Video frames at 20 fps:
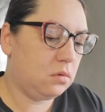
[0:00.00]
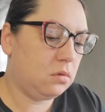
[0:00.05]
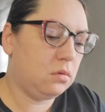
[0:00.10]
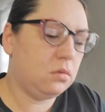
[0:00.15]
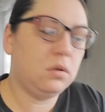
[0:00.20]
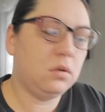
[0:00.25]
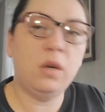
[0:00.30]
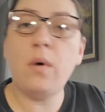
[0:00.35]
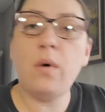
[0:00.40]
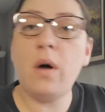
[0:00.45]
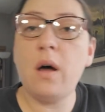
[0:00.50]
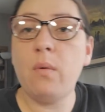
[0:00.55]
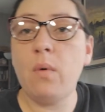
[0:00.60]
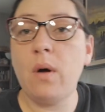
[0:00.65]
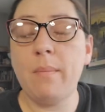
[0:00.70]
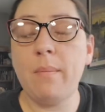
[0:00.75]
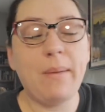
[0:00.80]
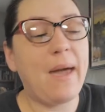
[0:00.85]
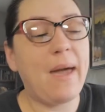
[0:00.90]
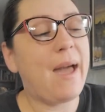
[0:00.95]
You want
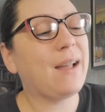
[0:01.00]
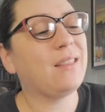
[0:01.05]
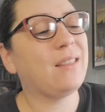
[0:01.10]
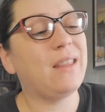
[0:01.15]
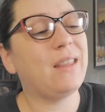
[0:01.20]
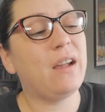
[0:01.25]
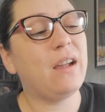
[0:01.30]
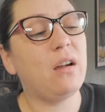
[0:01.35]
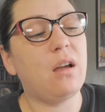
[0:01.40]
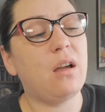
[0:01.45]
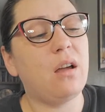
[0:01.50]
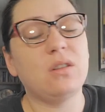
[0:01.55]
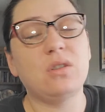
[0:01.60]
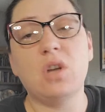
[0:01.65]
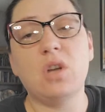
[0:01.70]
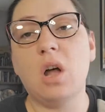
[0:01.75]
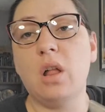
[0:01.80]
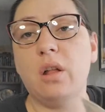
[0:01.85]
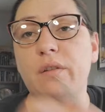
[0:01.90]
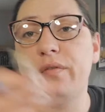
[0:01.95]
one pack? They're a
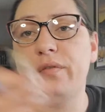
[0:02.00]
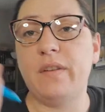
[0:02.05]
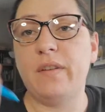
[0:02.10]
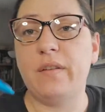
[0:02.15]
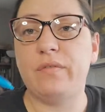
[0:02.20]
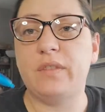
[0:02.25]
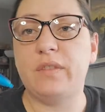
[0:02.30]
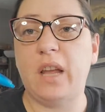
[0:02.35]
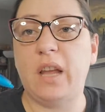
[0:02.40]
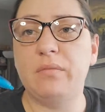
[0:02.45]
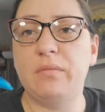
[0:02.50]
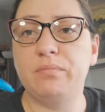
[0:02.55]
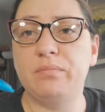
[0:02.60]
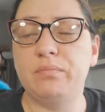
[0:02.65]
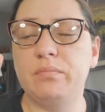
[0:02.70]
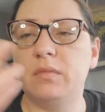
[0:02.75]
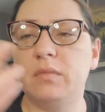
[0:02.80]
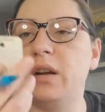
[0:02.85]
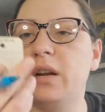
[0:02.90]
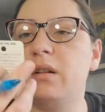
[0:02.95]
dollar fifty.
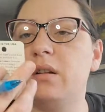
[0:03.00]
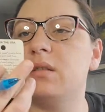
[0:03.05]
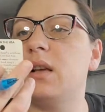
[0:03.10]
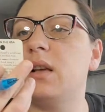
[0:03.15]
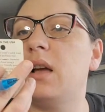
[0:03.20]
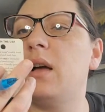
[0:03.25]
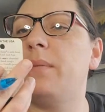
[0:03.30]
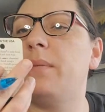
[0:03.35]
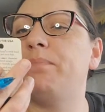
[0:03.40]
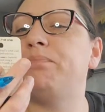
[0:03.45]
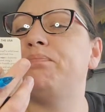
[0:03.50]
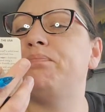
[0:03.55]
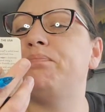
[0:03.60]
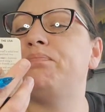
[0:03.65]
There's um,